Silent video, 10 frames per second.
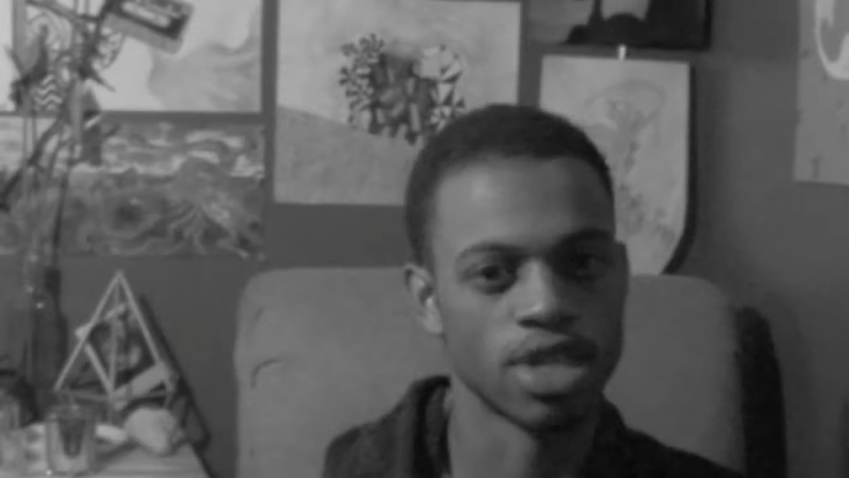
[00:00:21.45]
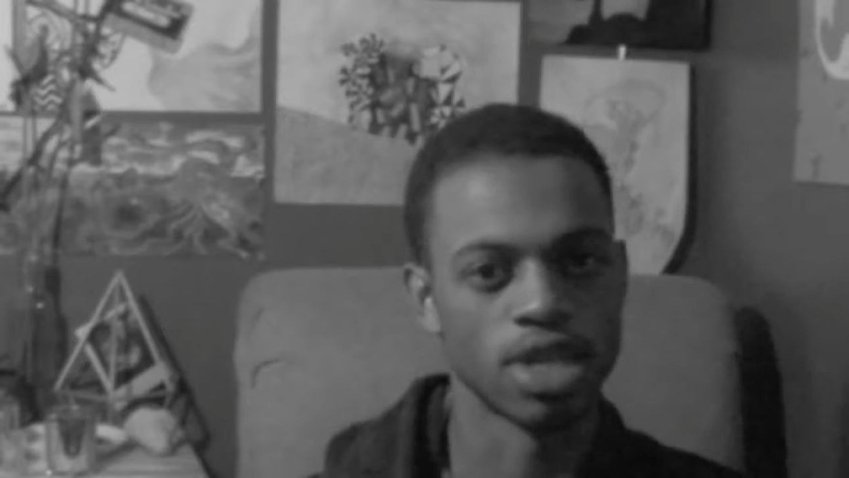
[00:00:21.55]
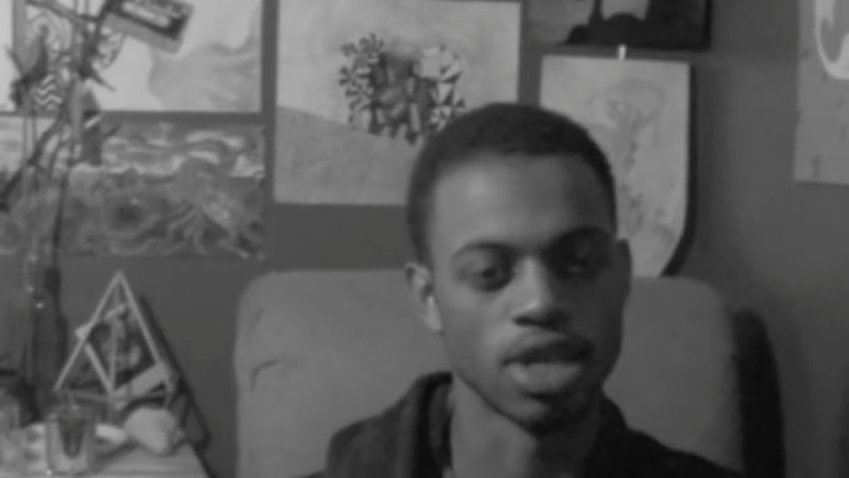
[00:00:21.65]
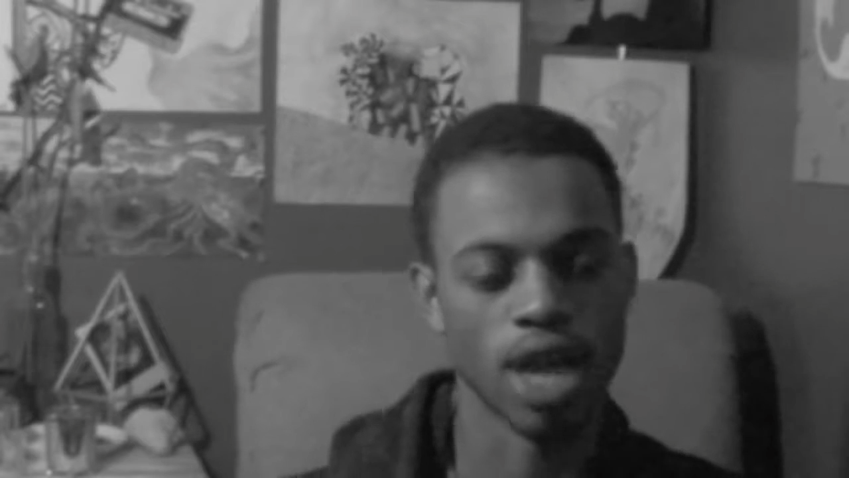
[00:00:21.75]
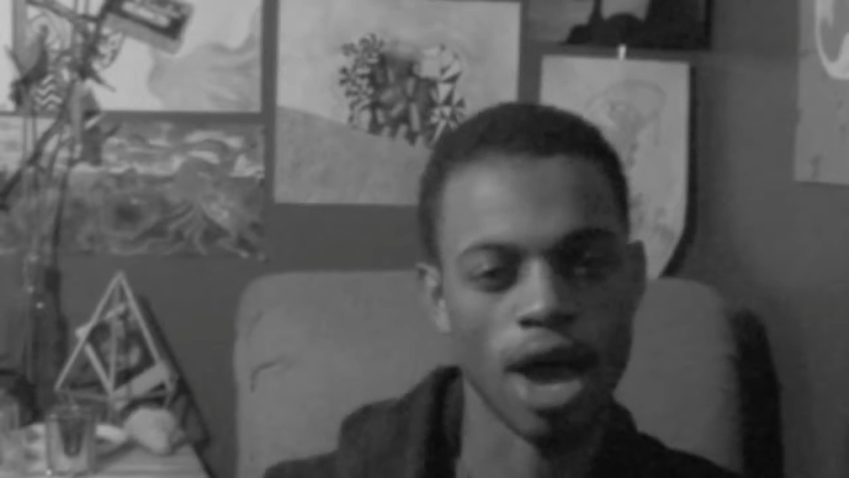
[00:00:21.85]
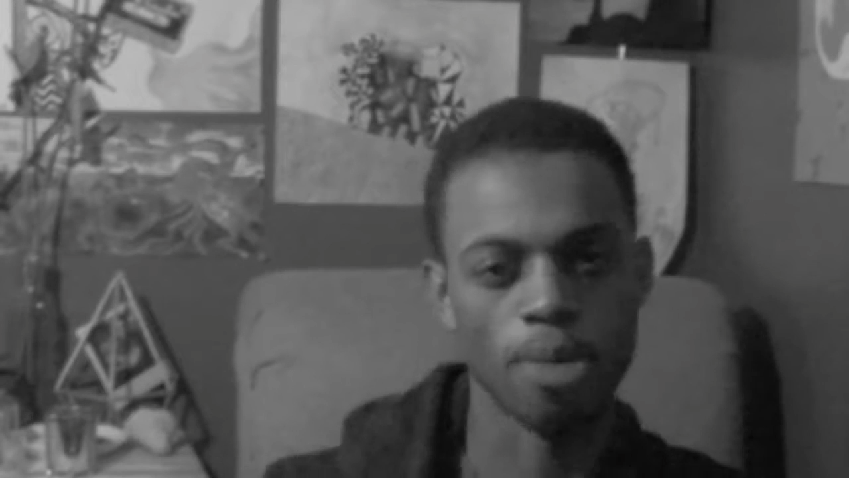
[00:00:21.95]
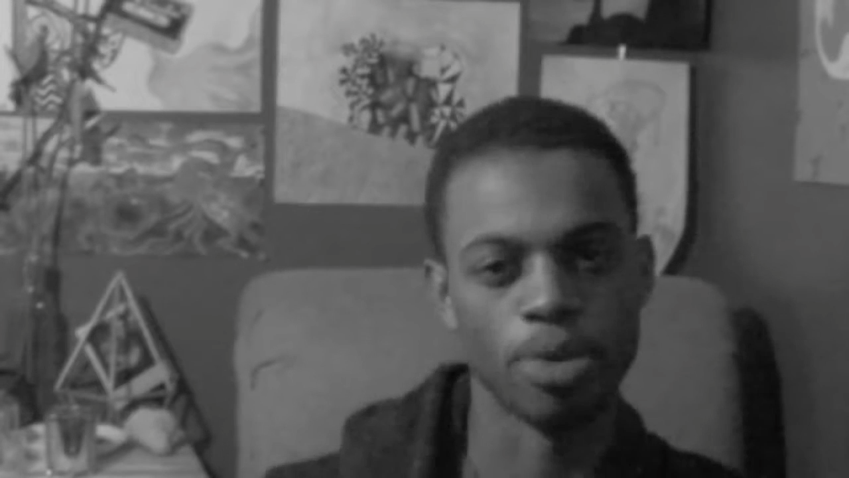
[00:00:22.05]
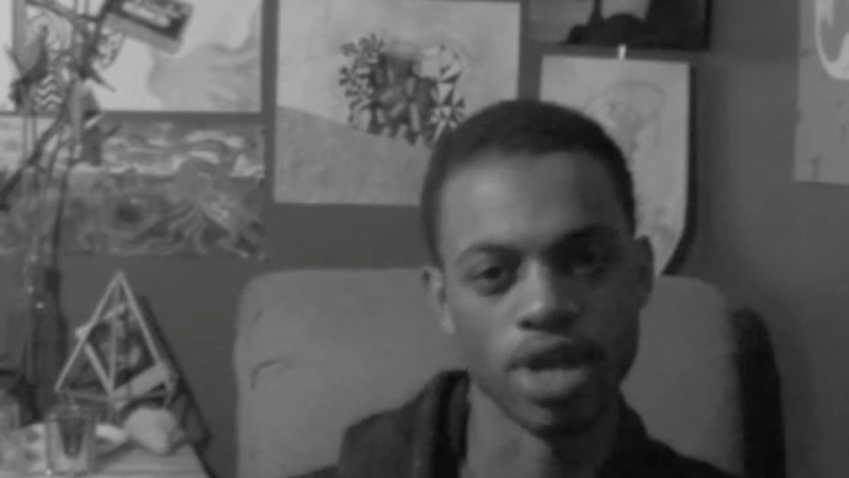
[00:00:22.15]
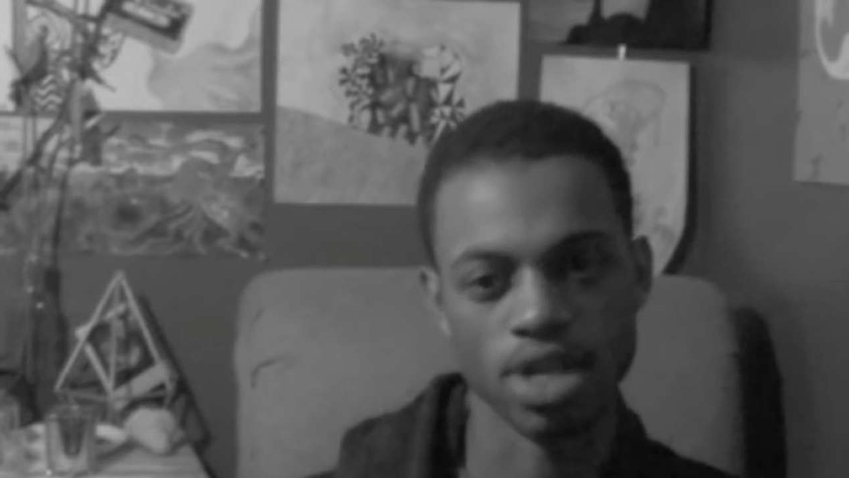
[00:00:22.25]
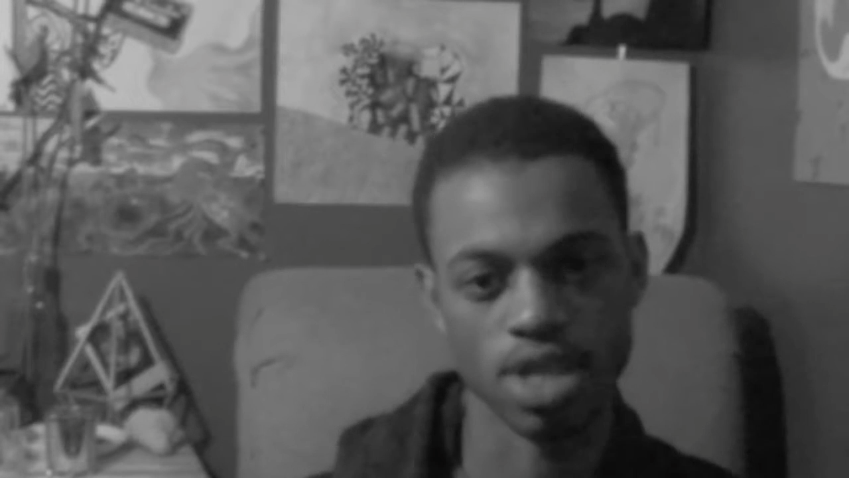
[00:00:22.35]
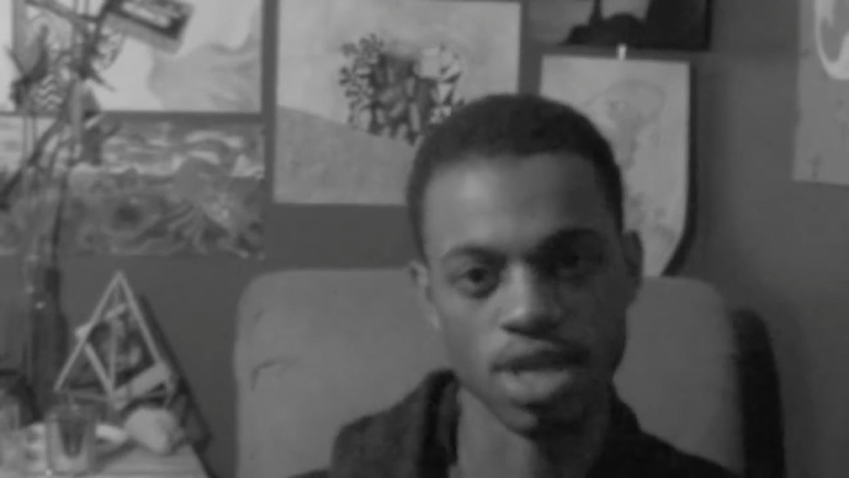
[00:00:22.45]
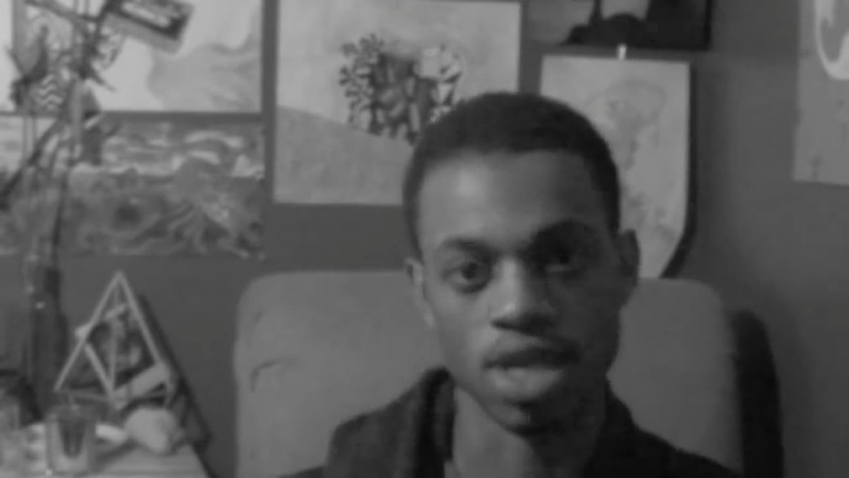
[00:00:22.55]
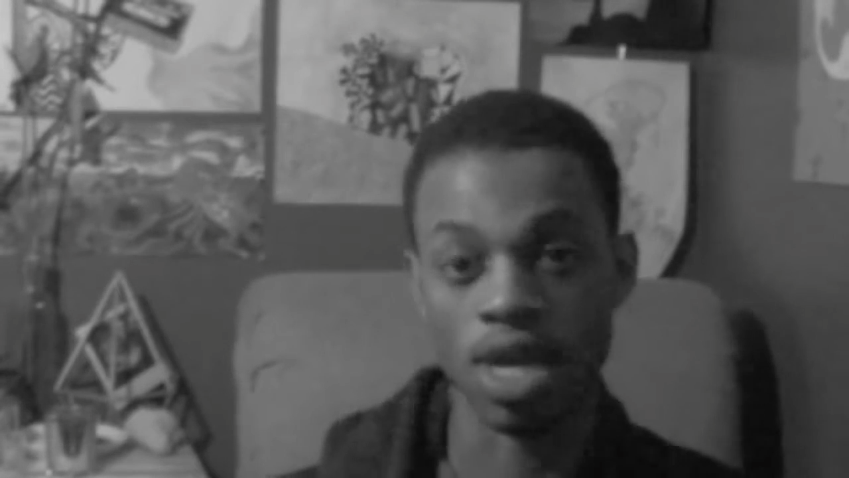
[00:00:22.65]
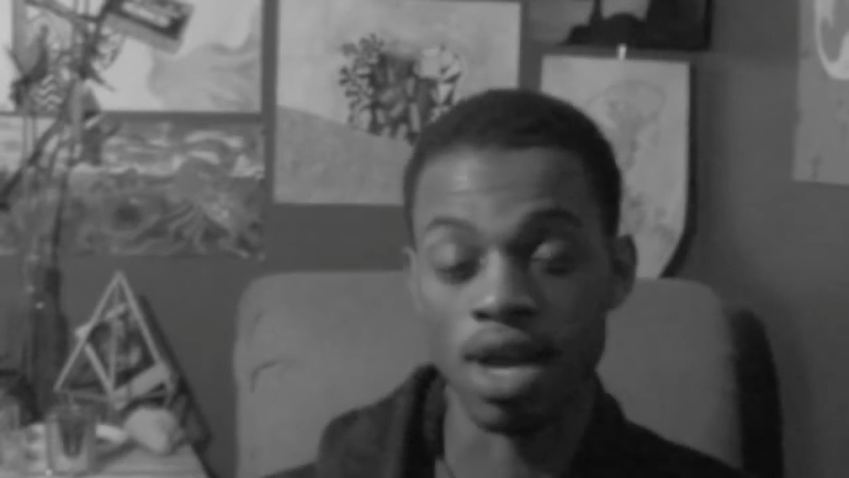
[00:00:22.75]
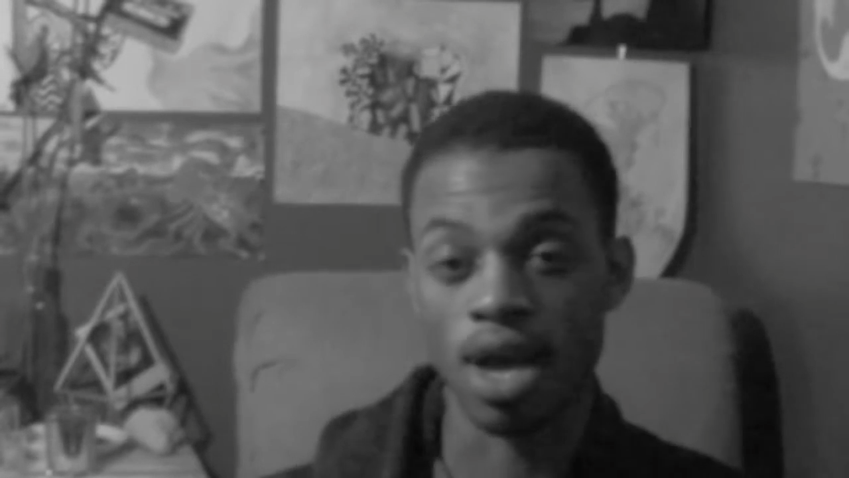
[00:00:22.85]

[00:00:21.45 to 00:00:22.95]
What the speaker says: and outbreaks and